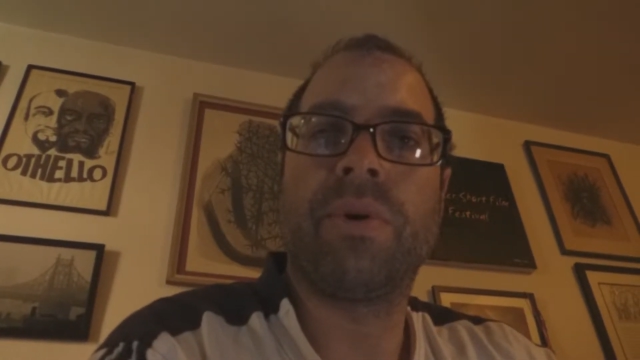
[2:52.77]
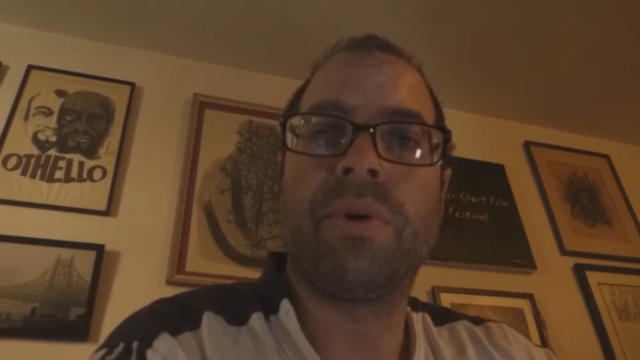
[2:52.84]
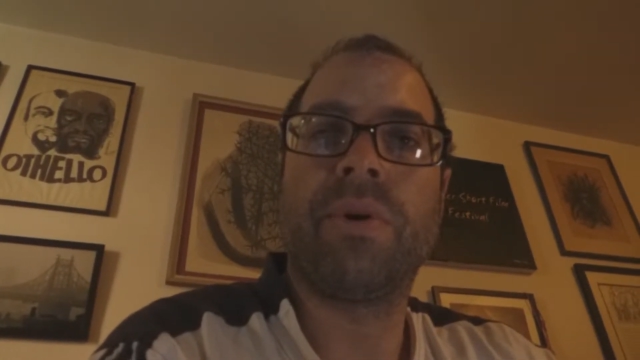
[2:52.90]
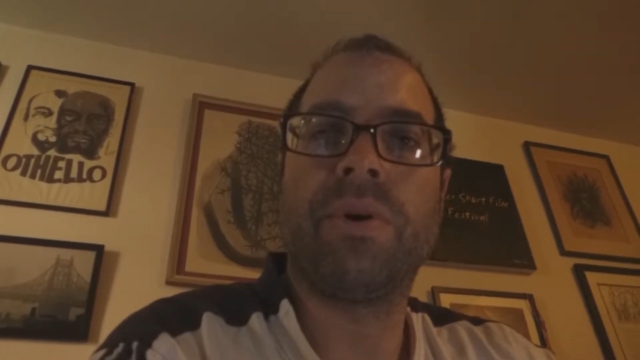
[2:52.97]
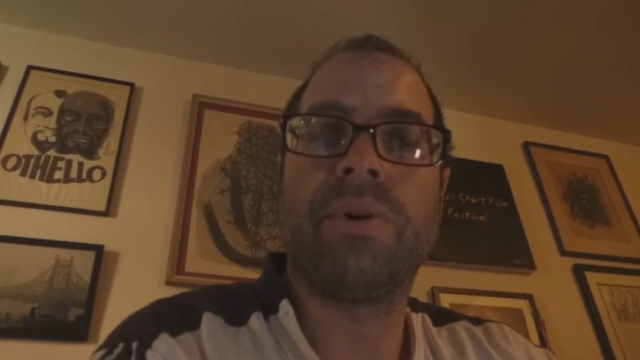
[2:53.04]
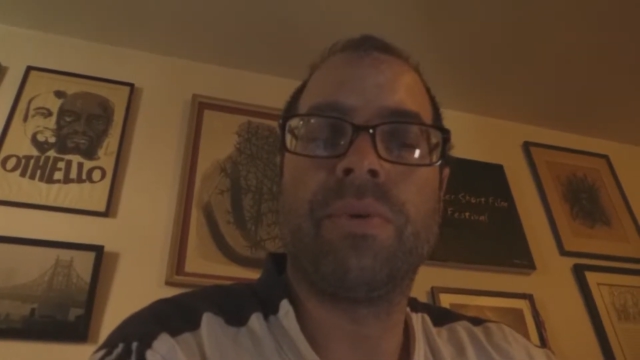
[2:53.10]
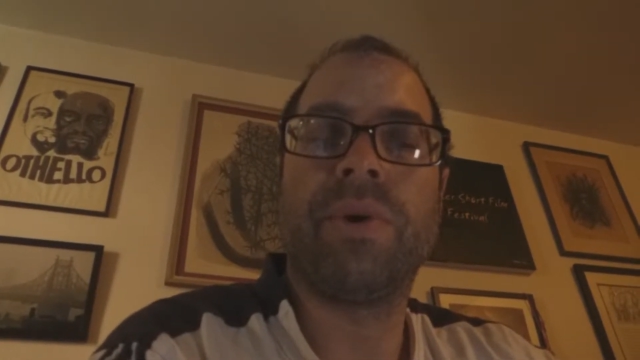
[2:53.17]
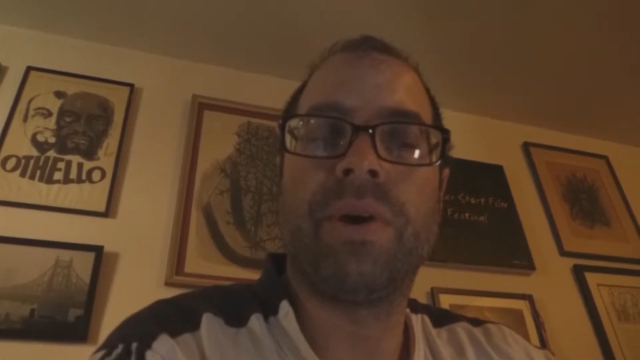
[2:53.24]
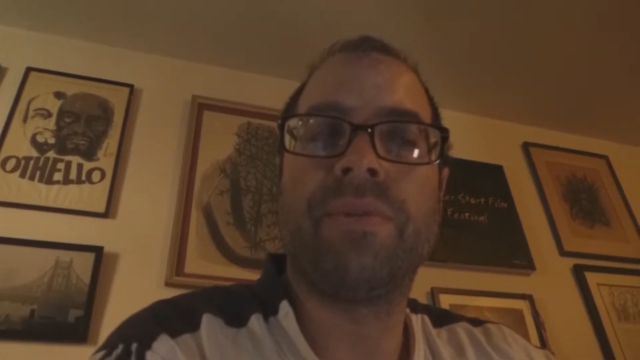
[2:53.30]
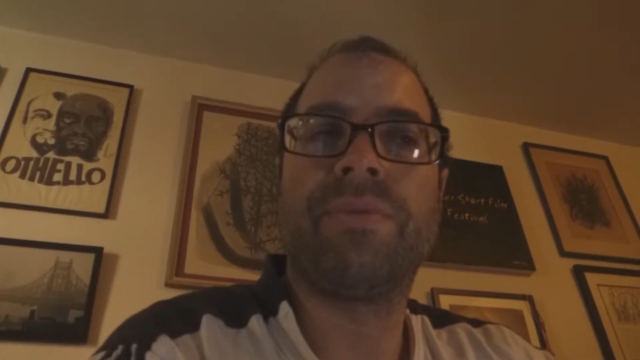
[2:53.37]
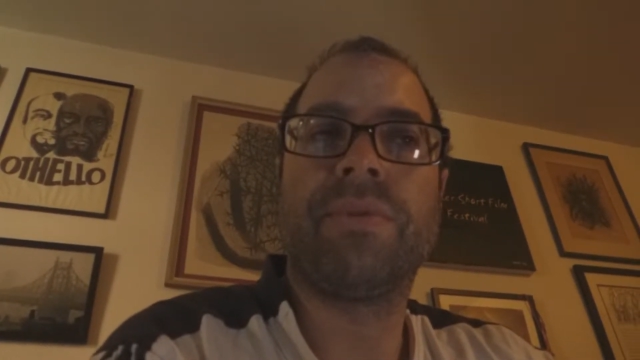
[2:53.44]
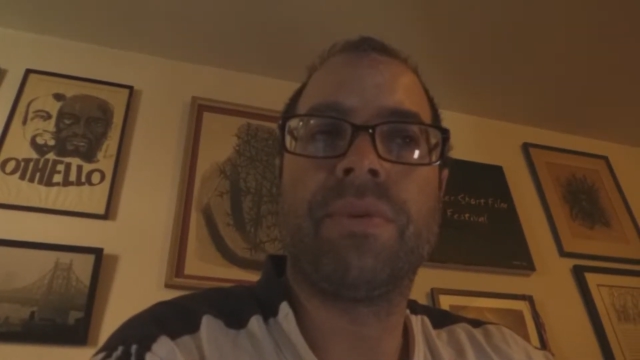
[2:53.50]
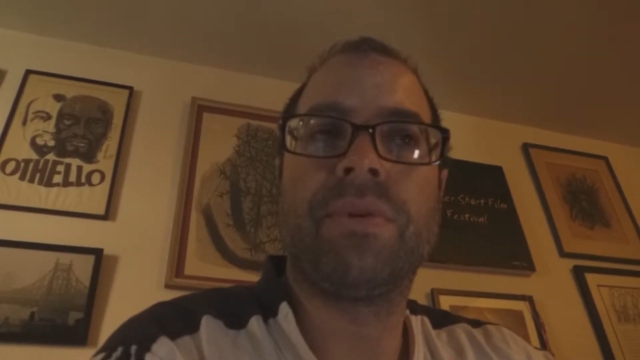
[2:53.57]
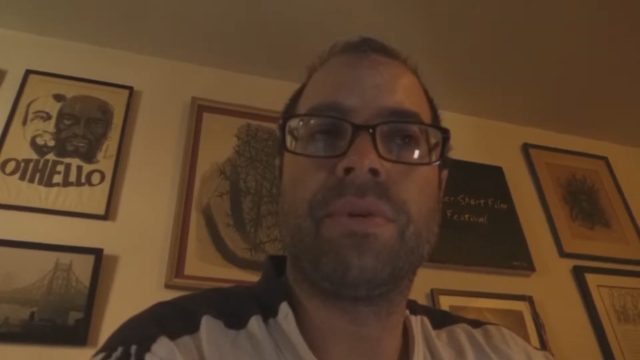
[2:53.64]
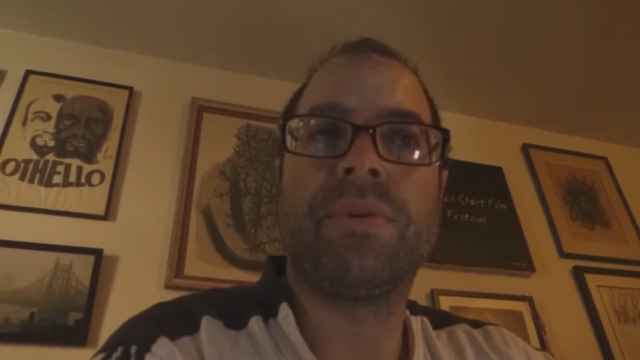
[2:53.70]
gone away
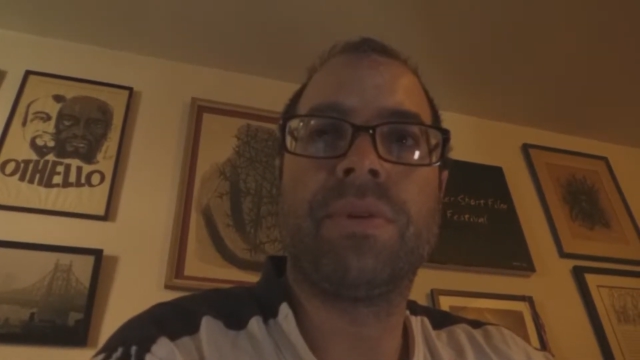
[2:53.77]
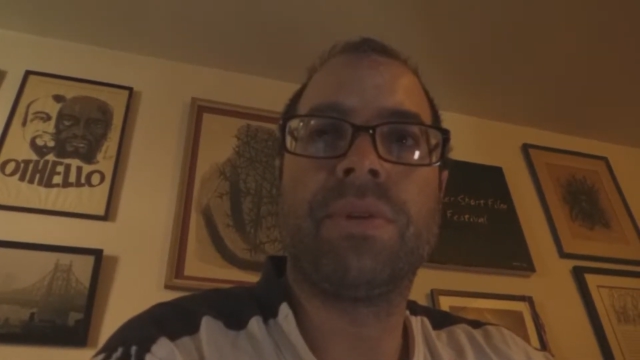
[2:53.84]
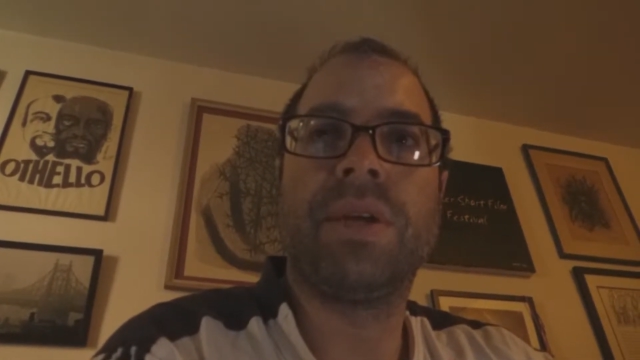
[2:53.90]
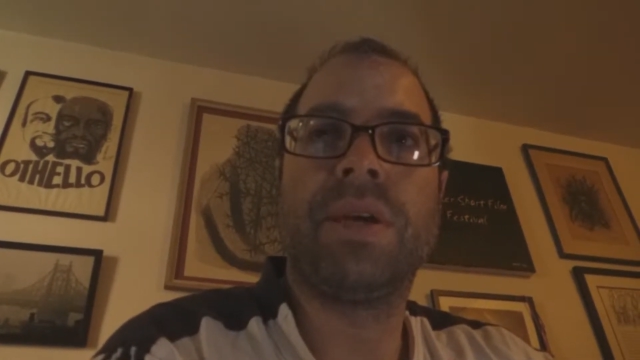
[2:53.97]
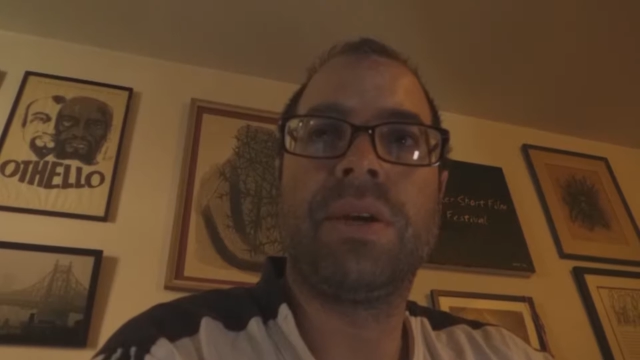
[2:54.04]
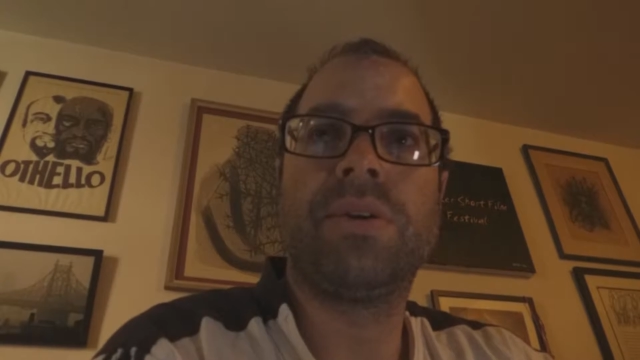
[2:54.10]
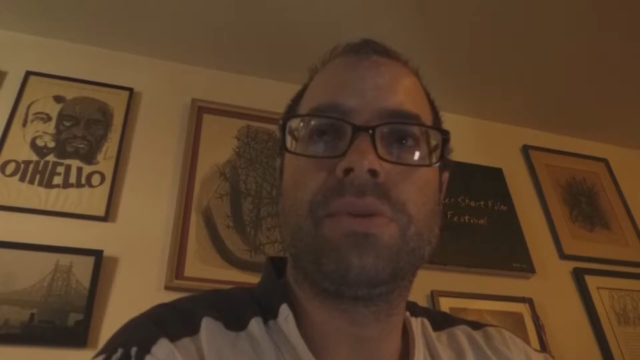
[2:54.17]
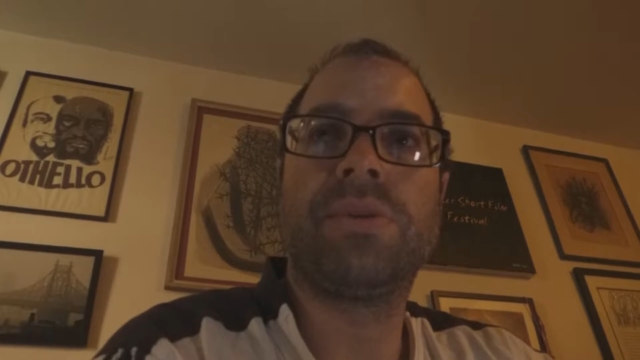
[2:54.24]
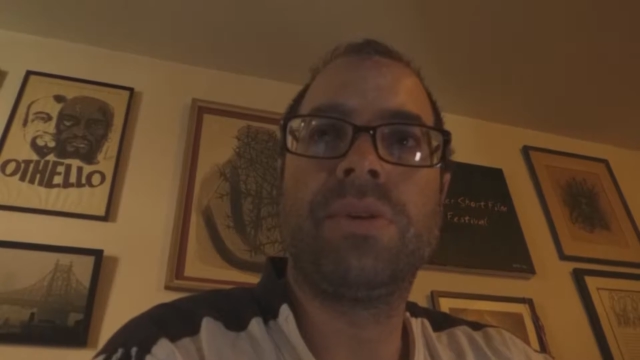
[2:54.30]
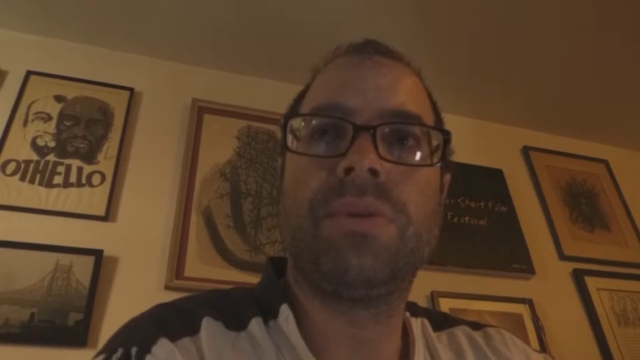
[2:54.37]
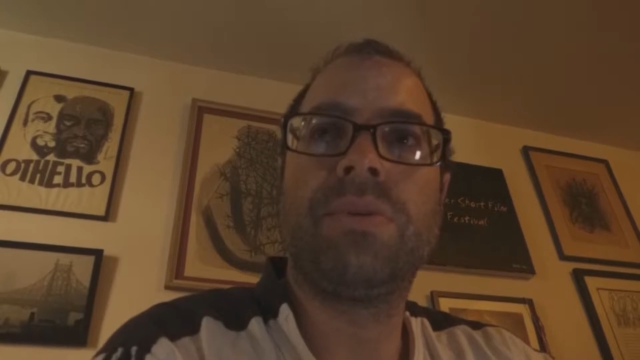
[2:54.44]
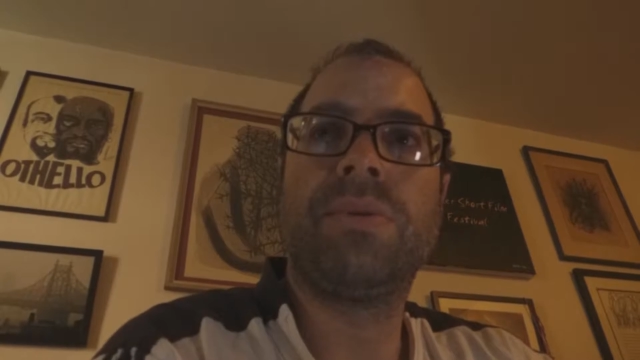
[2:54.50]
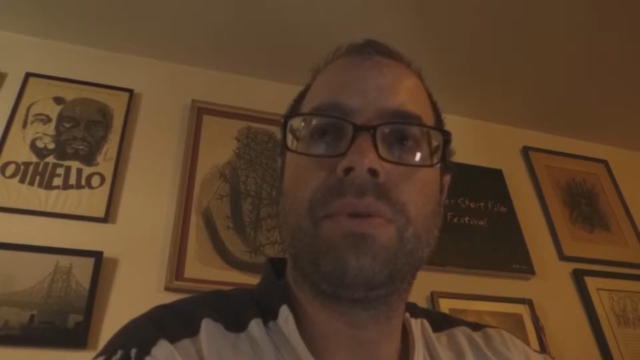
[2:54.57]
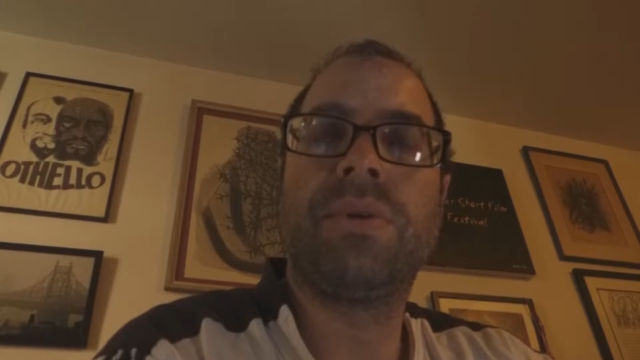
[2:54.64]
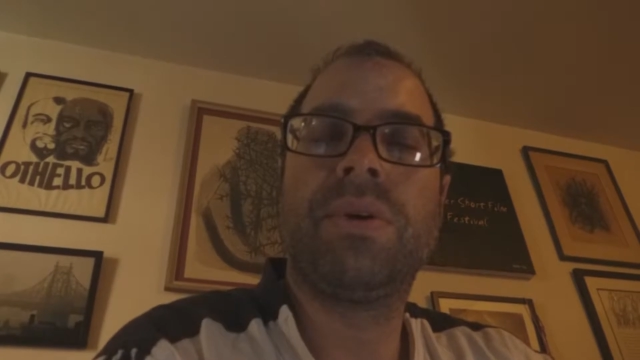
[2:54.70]
for a day or
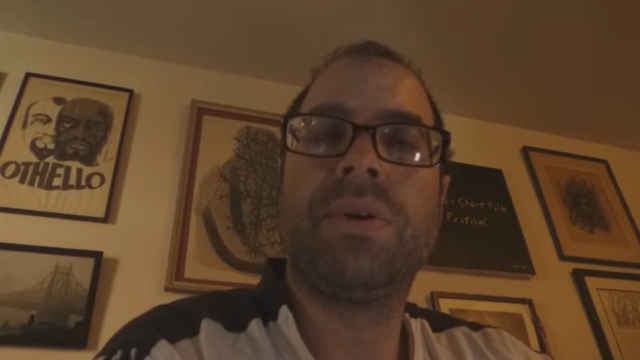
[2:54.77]
two,